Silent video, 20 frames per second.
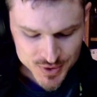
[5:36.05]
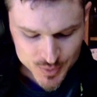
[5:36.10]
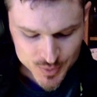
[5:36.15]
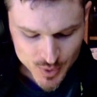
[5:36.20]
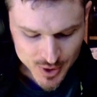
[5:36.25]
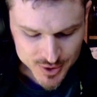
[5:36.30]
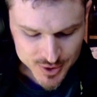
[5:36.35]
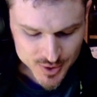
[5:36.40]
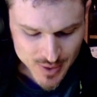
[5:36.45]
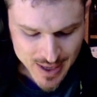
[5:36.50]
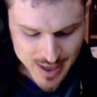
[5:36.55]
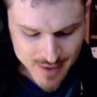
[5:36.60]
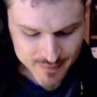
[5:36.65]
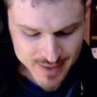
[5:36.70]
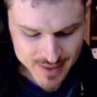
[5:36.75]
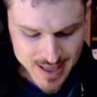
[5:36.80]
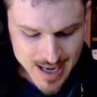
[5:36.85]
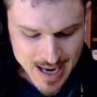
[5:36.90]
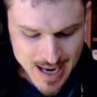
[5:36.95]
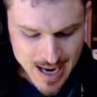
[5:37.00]
We also have
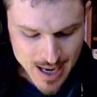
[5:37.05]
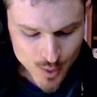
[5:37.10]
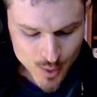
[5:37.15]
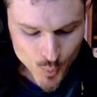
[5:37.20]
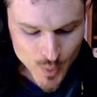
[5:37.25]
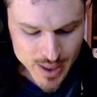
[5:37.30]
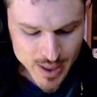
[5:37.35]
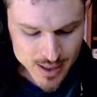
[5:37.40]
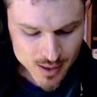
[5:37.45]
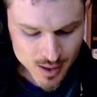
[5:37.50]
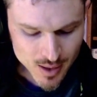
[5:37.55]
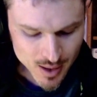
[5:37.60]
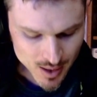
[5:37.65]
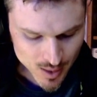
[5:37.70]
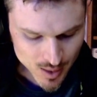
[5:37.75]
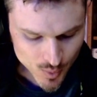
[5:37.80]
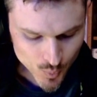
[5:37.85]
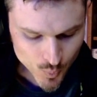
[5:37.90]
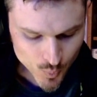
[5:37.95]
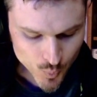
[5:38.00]
Kai Winding,
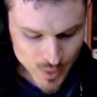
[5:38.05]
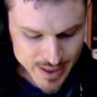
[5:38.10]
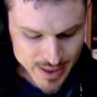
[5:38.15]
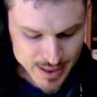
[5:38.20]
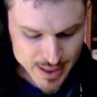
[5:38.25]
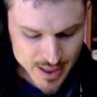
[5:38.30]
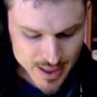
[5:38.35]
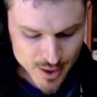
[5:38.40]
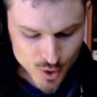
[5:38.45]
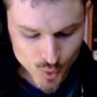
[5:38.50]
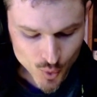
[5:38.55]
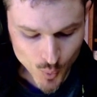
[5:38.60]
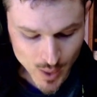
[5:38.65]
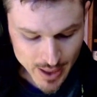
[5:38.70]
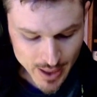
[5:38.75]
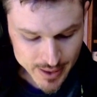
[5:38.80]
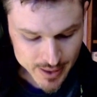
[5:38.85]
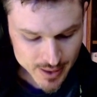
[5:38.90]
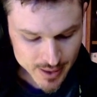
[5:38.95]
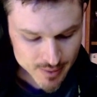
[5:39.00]

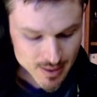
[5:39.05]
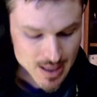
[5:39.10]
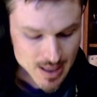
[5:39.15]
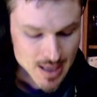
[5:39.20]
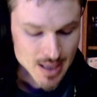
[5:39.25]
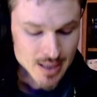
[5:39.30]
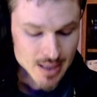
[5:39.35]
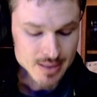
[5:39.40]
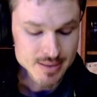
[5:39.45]
a